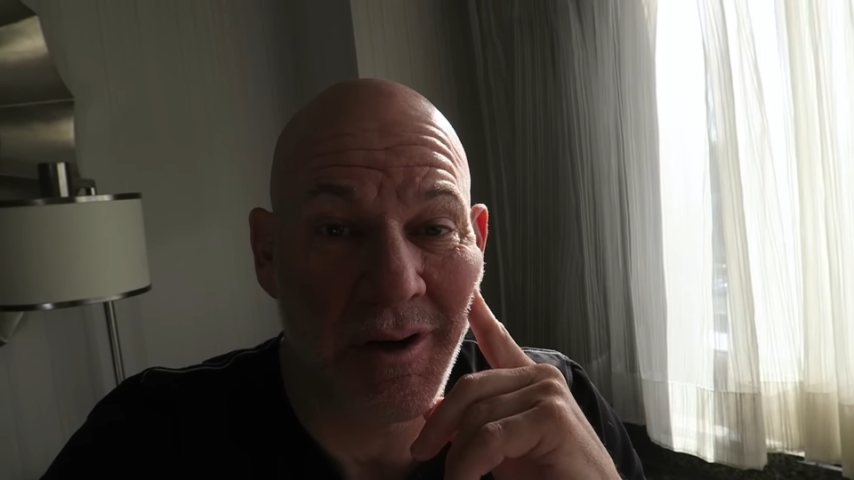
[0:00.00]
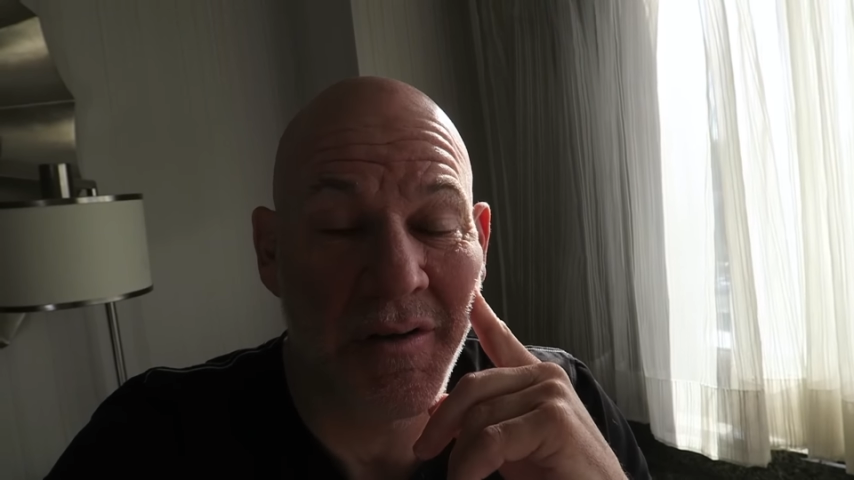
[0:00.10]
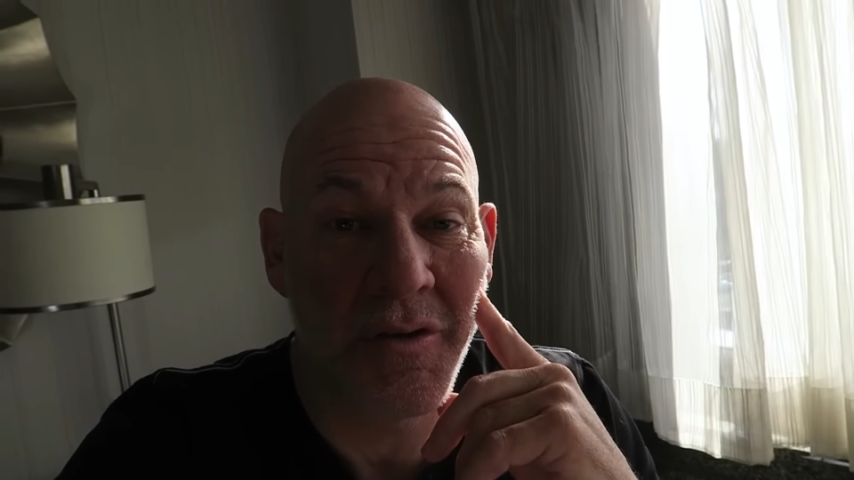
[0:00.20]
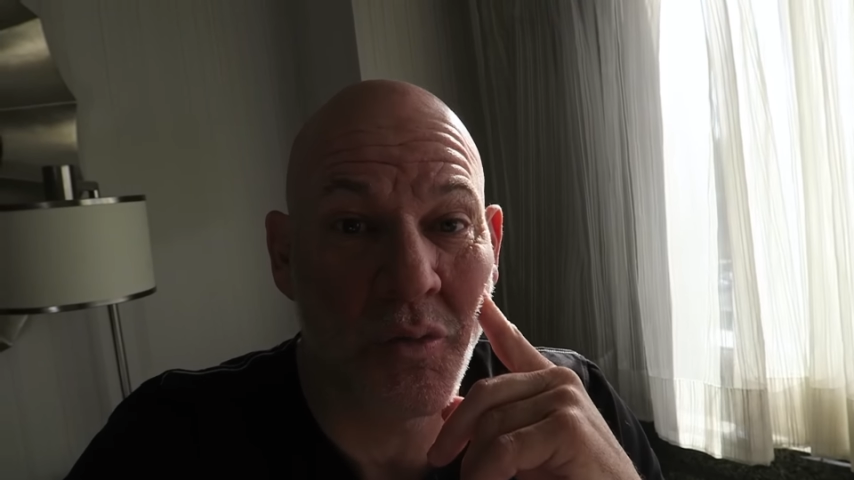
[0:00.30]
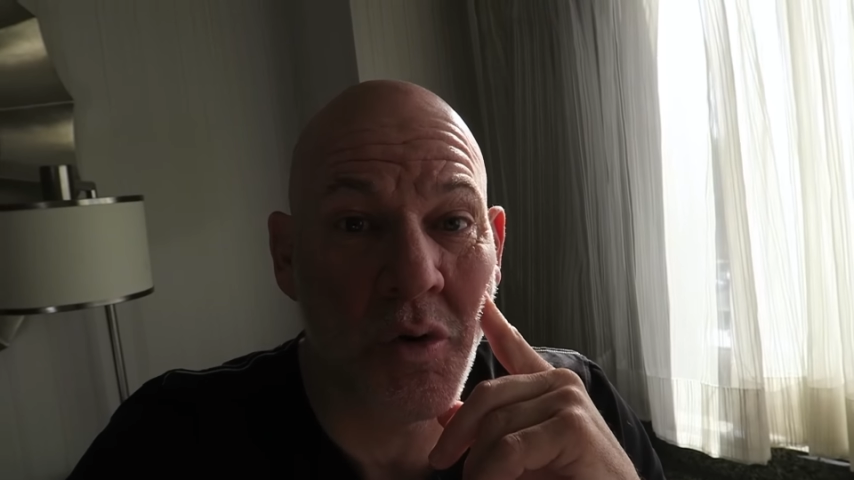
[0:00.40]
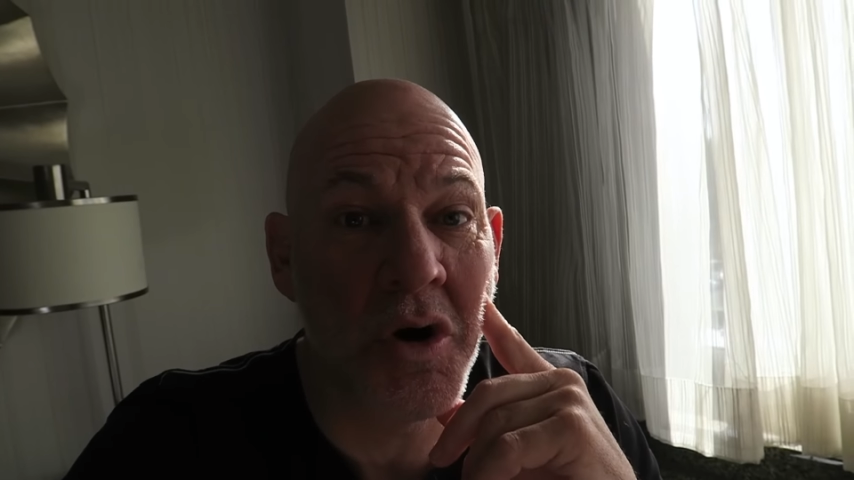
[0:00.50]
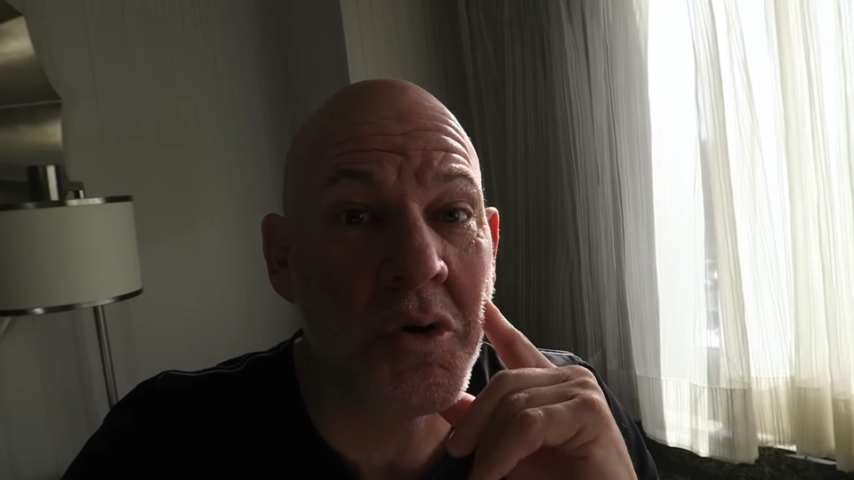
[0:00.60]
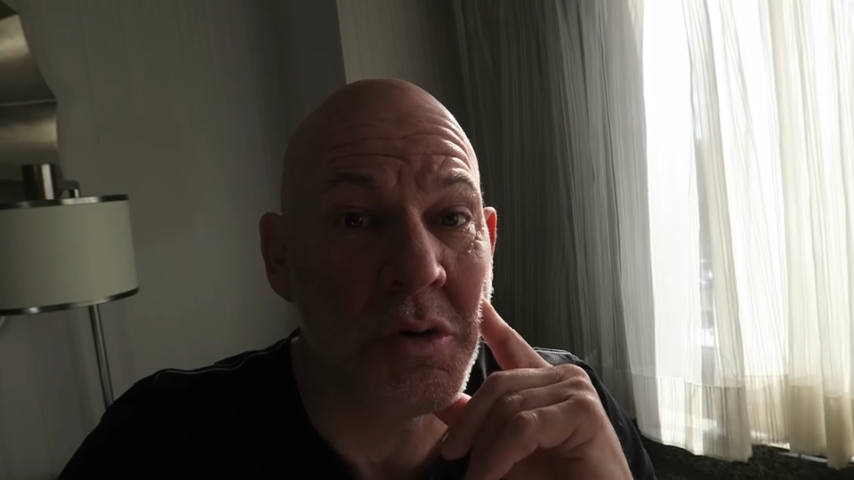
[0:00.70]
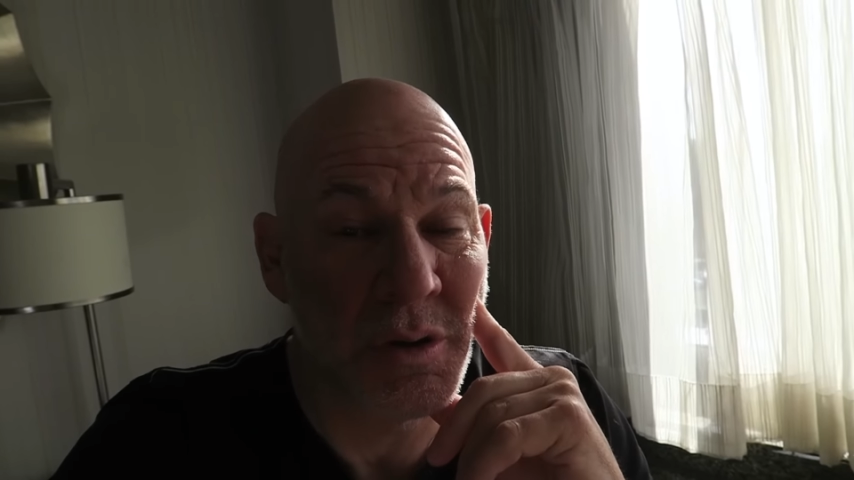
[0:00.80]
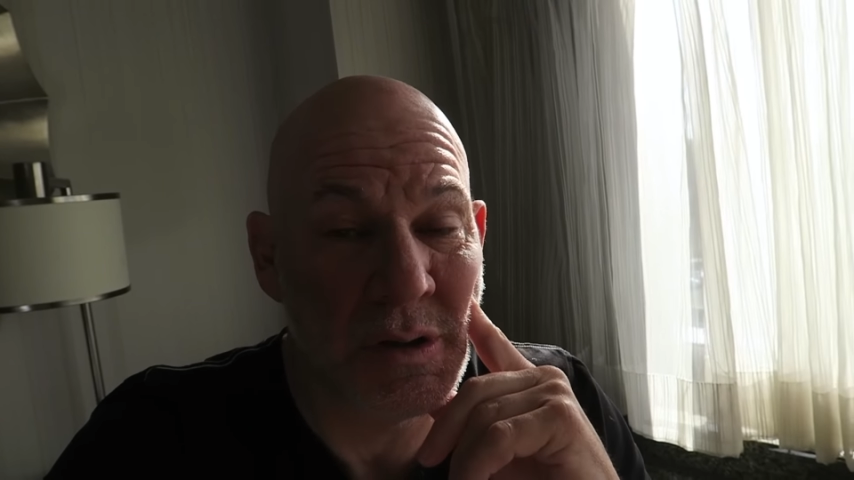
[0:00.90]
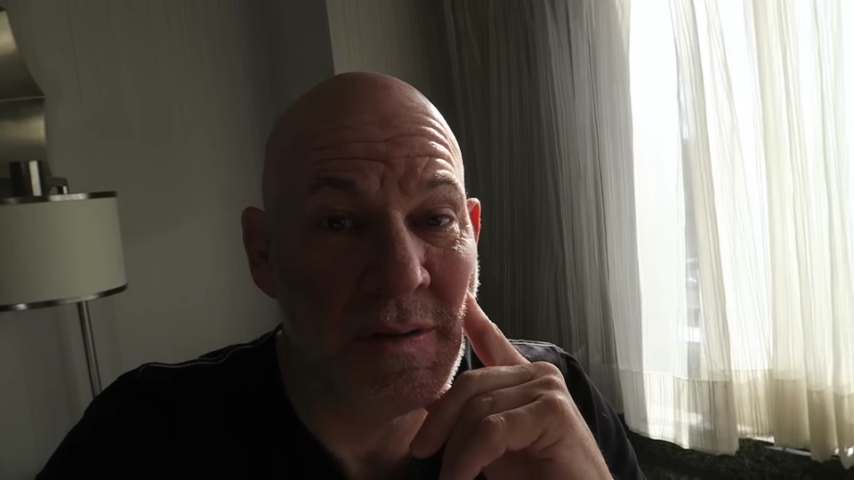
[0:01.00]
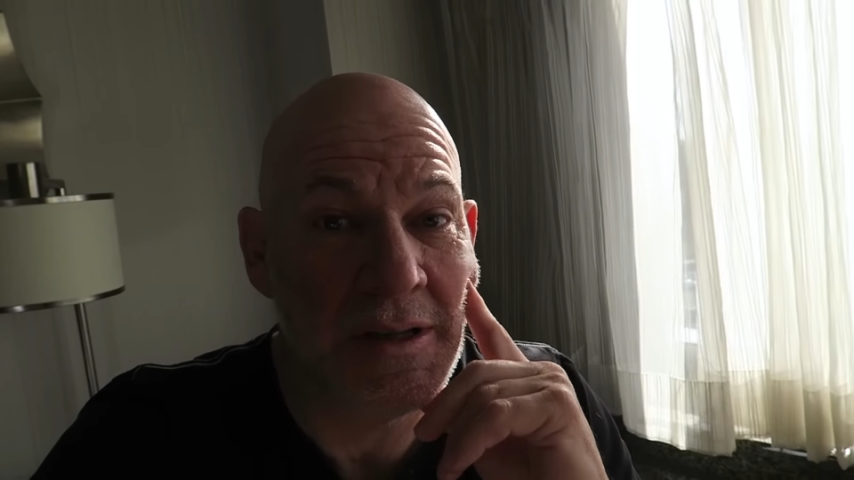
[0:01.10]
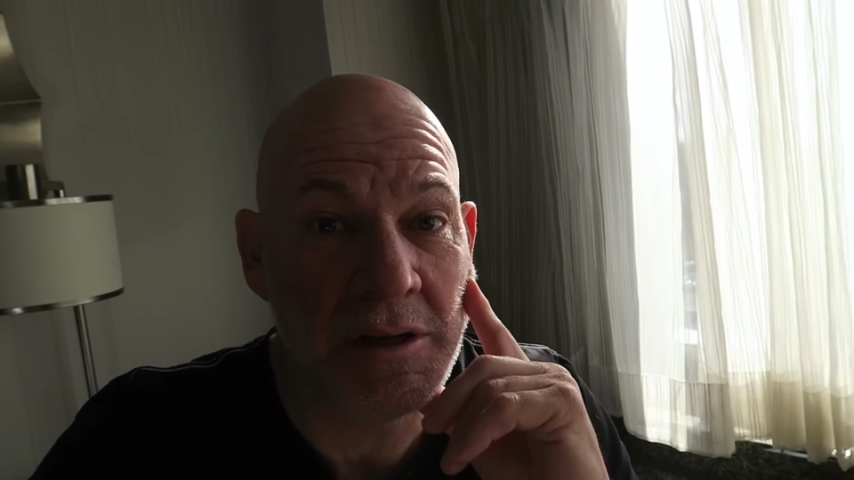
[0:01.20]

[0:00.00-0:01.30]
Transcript: on the road in the